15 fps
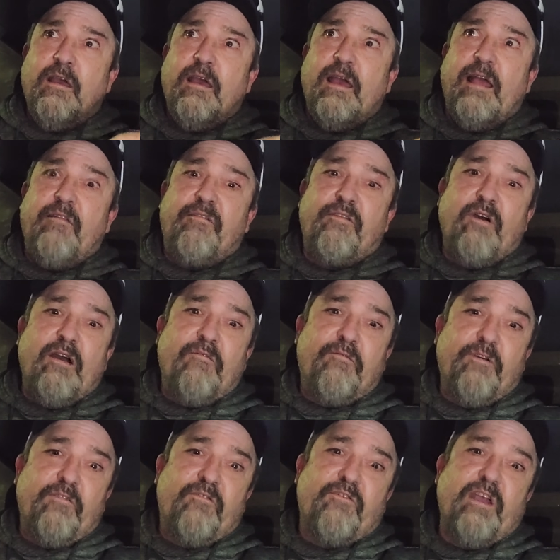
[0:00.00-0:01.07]
And so
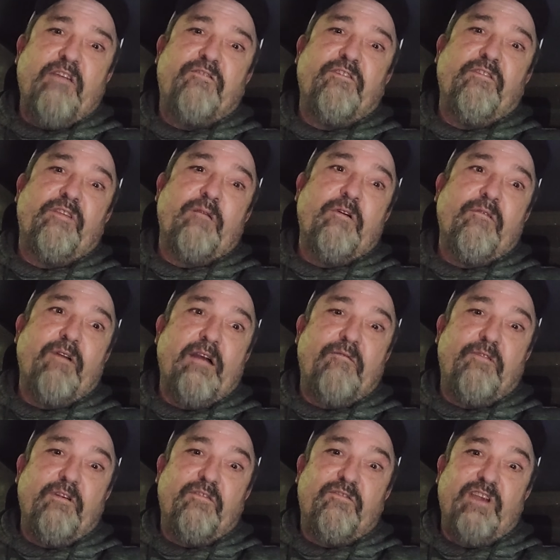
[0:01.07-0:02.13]
some of our
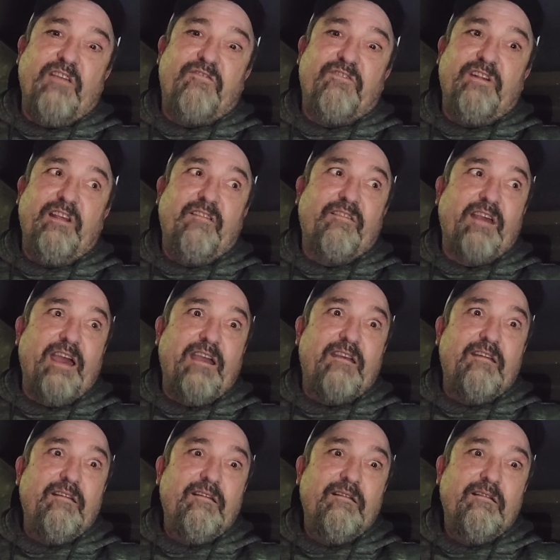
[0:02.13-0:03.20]
frustration is like,
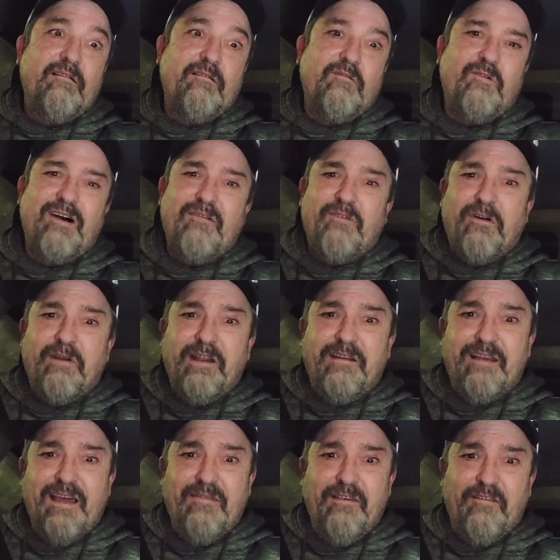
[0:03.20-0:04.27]
well, I've already
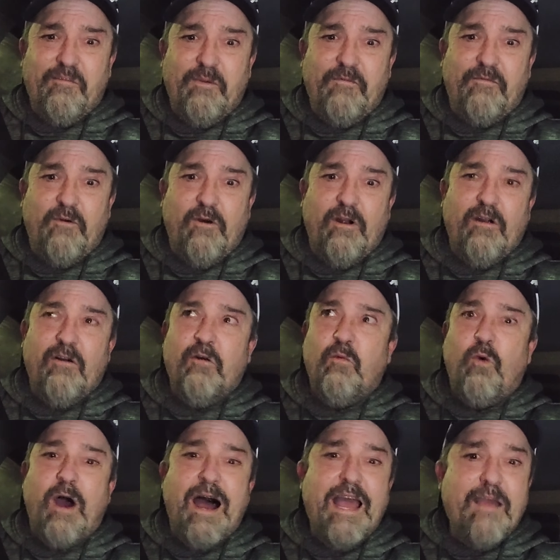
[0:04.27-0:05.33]
done this before, or
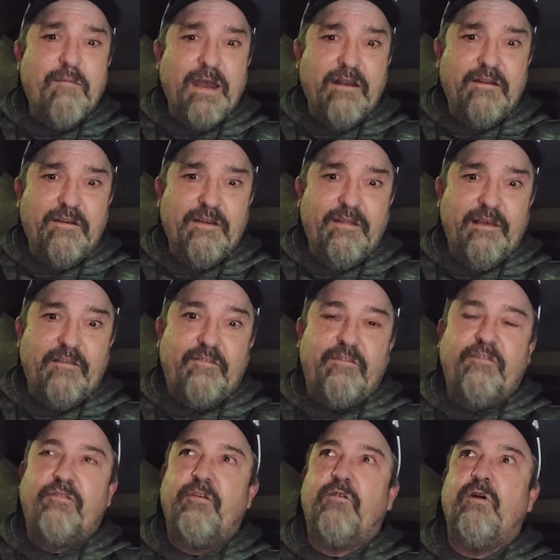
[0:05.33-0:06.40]
why am I doing this?
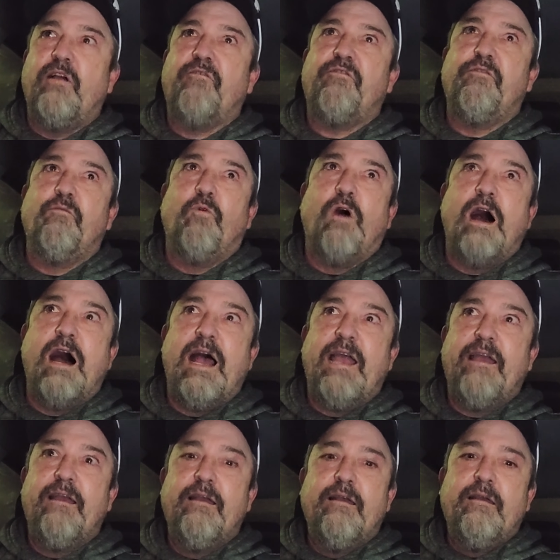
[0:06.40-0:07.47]
Just the question
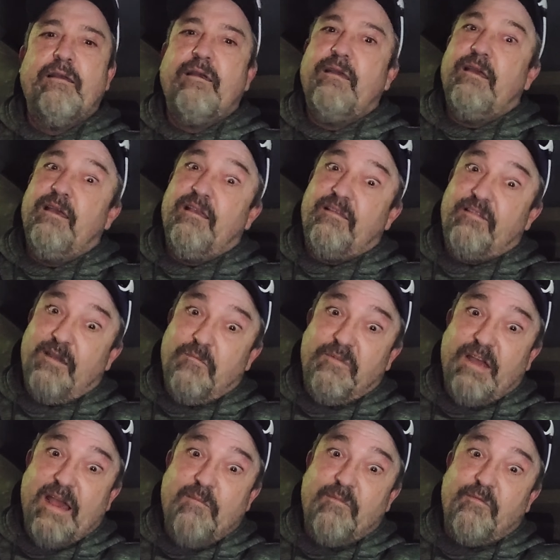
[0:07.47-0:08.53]
why. It's
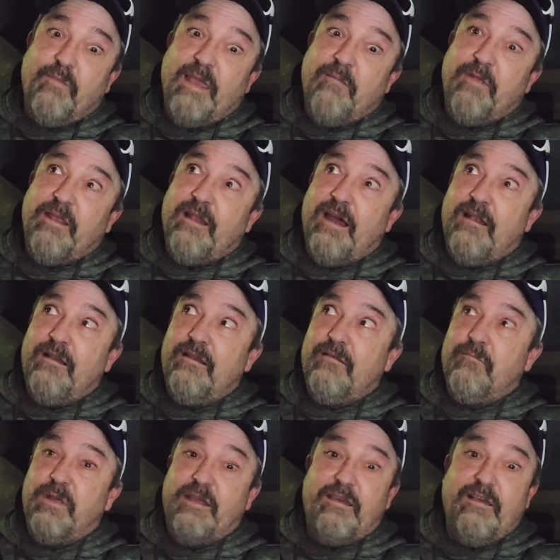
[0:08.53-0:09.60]
sometimes maybe not
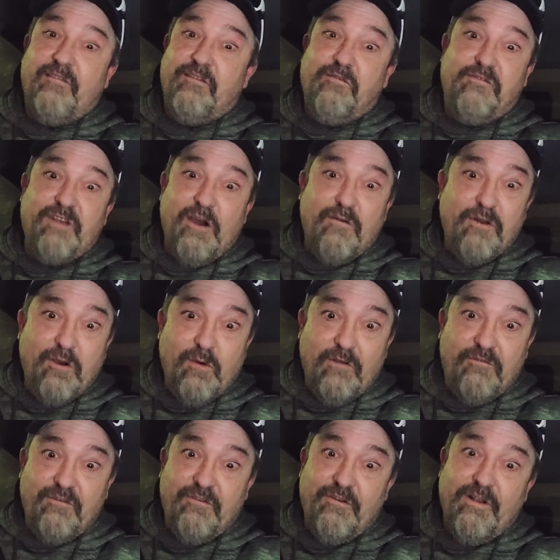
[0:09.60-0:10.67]
because you don't know what
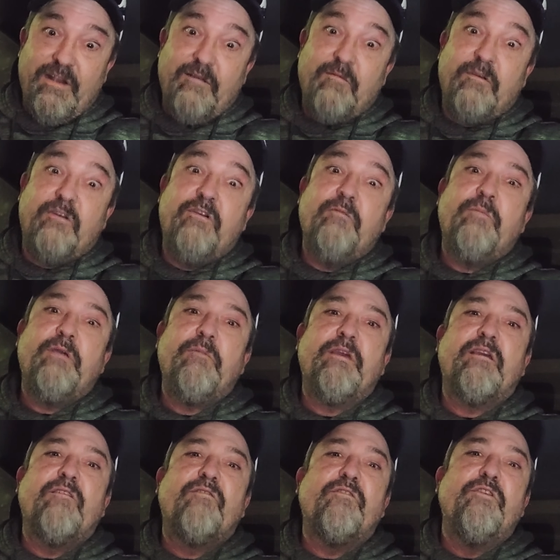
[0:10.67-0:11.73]
you're doing. It could be
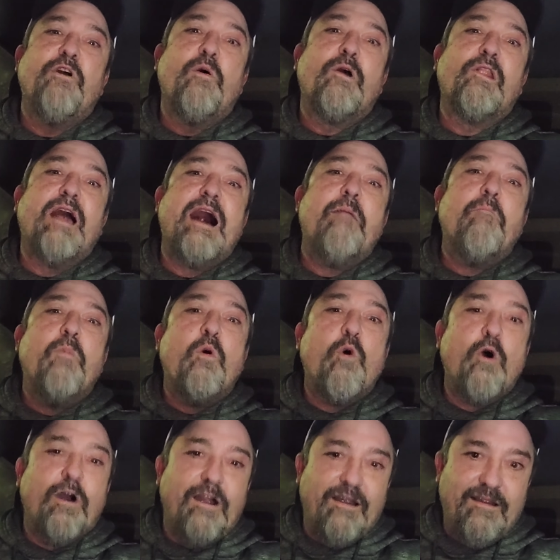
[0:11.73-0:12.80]
because you know a lot
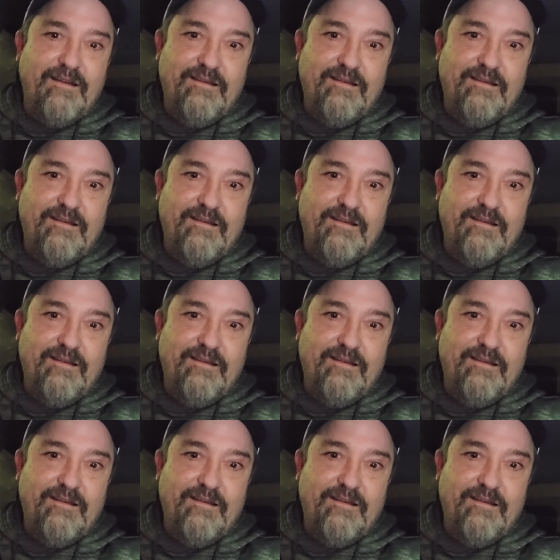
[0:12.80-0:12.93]
more.